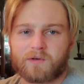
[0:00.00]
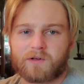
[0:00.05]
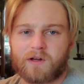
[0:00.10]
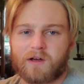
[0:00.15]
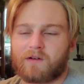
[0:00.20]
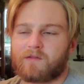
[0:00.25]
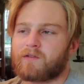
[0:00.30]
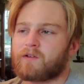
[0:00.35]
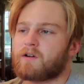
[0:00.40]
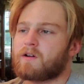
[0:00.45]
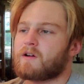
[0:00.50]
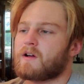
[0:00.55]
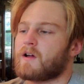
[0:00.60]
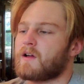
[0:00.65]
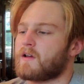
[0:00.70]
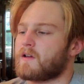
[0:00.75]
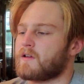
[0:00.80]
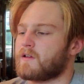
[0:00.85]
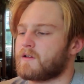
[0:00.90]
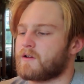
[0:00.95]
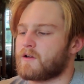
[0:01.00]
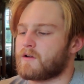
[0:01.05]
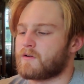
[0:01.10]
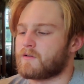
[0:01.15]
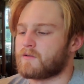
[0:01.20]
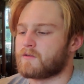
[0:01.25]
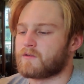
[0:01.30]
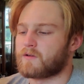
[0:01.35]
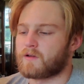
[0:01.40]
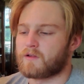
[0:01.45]
whatever, uh, you
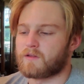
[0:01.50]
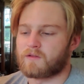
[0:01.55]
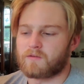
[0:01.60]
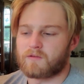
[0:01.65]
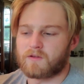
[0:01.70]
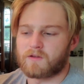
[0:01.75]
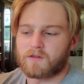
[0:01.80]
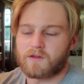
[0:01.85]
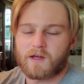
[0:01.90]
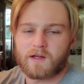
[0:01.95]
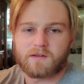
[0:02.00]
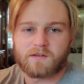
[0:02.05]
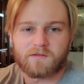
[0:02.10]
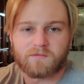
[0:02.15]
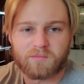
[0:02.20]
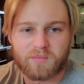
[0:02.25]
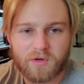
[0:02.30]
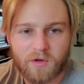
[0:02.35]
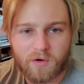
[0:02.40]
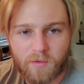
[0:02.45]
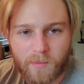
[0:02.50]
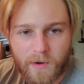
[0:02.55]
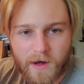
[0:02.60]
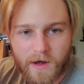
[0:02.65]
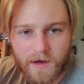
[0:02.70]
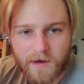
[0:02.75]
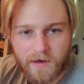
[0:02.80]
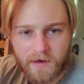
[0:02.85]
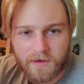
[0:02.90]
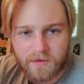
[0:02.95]
know, and you know, lots of blow
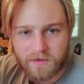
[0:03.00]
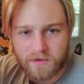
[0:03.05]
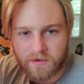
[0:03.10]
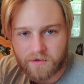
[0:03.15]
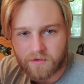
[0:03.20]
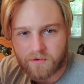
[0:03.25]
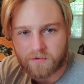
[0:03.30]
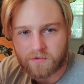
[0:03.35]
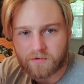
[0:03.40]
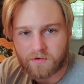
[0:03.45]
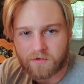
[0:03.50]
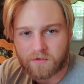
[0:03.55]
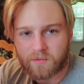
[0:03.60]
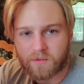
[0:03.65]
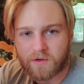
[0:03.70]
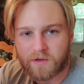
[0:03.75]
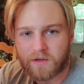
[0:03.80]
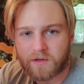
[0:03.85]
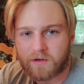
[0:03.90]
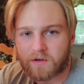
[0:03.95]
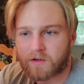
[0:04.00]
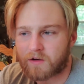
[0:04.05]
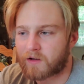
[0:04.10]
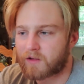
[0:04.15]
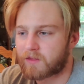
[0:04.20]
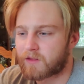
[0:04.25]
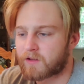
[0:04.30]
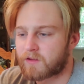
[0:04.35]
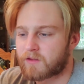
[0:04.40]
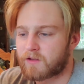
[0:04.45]
by. I think those look really good. I
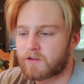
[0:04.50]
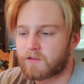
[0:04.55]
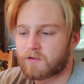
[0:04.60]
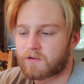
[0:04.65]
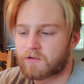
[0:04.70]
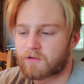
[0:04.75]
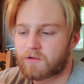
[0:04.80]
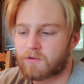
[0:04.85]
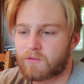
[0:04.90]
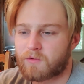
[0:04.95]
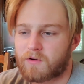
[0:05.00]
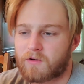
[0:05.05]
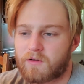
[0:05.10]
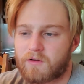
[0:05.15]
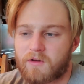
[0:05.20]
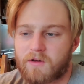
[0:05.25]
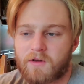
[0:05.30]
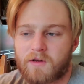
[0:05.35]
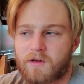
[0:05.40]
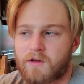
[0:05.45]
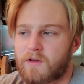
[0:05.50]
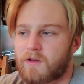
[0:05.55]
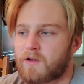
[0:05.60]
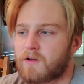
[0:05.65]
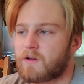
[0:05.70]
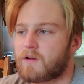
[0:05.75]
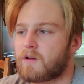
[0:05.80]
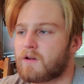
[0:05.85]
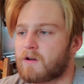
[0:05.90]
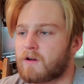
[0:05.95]
thought they looked cool.
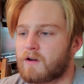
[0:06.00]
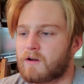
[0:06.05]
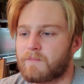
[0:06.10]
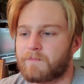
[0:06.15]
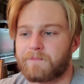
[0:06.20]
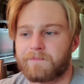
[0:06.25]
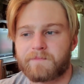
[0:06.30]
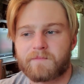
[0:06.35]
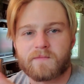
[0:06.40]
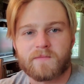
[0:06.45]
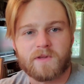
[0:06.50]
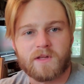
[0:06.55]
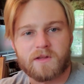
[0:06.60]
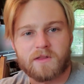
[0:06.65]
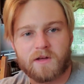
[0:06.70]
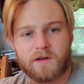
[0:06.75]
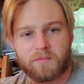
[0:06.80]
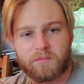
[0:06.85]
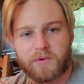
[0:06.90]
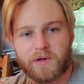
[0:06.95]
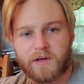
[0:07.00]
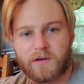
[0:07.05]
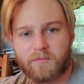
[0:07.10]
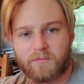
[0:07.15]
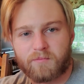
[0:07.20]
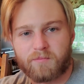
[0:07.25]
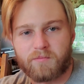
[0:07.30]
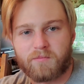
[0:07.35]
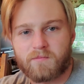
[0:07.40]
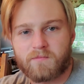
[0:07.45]
Um, and then big,
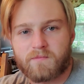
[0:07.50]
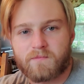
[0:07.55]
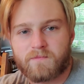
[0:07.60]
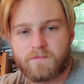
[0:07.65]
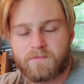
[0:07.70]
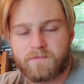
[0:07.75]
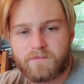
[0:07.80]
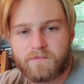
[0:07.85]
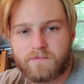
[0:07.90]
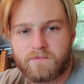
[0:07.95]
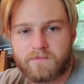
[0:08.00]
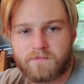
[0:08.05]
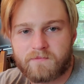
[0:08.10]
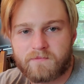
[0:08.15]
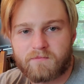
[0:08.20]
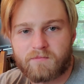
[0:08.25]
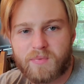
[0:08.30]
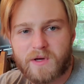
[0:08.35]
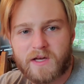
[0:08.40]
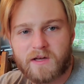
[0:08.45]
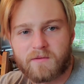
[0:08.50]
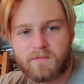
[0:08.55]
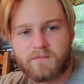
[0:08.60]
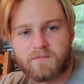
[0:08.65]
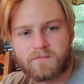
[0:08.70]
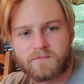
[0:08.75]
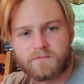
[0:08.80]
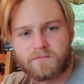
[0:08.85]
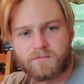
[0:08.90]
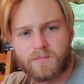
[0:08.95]
big
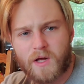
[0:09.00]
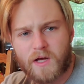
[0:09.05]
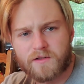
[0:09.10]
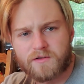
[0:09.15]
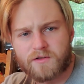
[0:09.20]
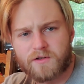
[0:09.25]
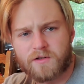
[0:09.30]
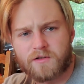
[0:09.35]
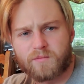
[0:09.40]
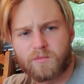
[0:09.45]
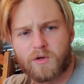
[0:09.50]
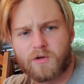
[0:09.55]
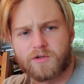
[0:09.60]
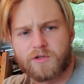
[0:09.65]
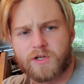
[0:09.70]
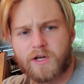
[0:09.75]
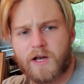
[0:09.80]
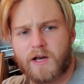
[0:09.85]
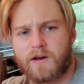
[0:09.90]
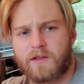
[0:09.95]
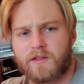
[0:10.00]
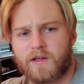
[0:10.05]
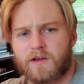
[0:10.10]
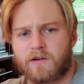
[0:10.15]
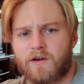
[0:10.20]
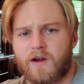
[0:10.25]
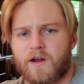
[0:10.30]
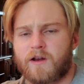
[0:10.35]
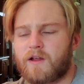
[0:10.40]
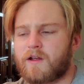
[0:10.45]
blaster explosion kind of thing
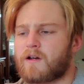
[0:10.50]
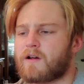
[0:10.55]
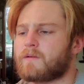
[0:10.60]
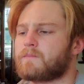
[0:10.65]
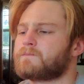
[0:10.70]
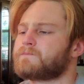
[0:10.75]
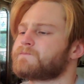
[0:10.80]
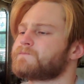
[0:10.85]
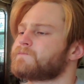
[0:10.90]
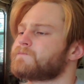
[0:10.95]
right here.